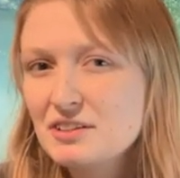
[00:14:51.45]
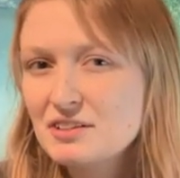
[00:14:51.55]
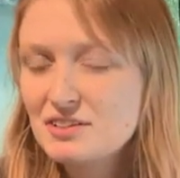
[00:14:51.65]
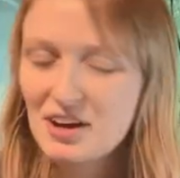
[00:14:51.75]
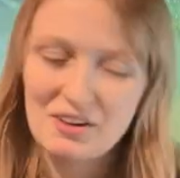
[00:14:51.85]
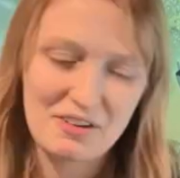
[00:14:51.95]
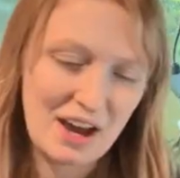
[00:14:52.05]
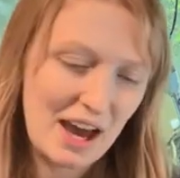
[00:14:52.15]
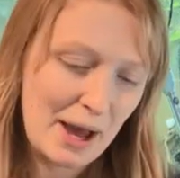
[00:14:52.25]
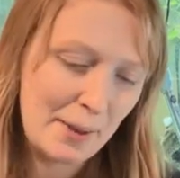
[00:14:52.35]

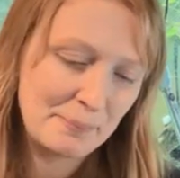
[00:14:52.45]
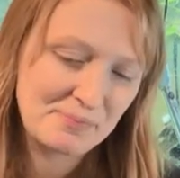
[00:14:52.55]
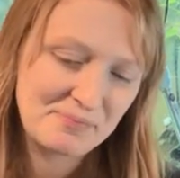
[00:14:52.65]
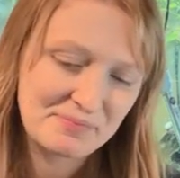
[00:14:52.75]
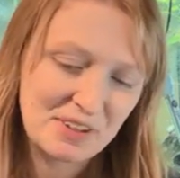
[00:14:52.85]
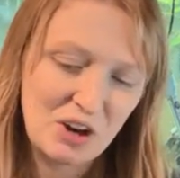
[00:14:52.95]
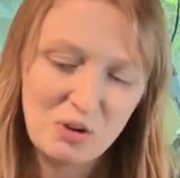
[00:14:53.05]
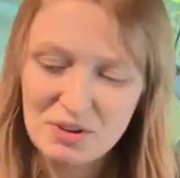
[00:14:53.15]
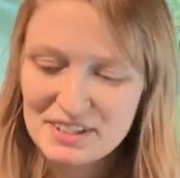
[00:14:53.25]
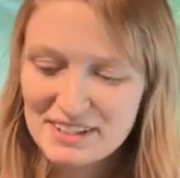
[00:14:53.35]
So
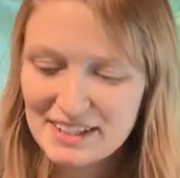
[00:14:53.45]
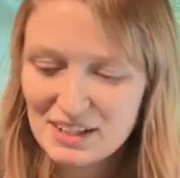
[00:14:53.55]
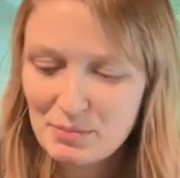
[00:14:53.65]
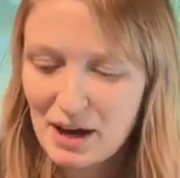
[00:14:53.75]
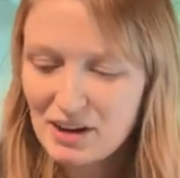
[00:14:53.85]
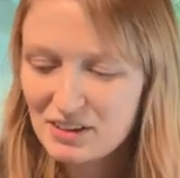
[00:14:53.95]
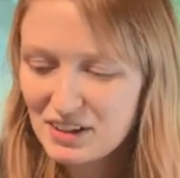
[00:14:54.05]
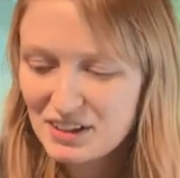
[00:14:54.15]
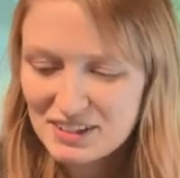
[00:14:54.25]
always think about